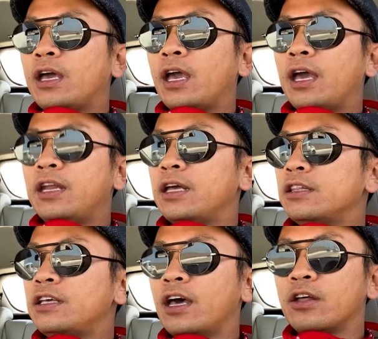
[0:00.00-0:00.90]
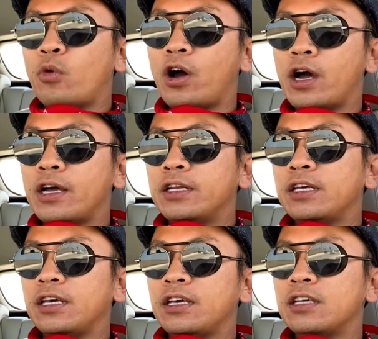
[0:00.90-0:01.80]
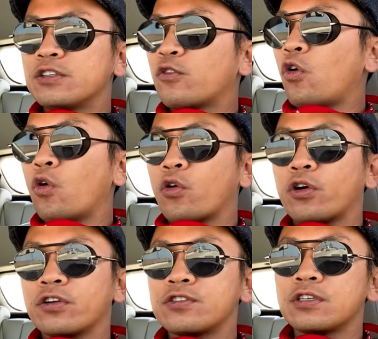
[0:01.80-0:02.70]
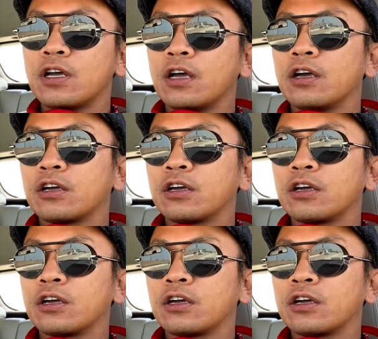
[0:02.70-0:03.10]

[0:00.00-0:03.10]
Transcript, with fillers: And then the other one is, of course, uh,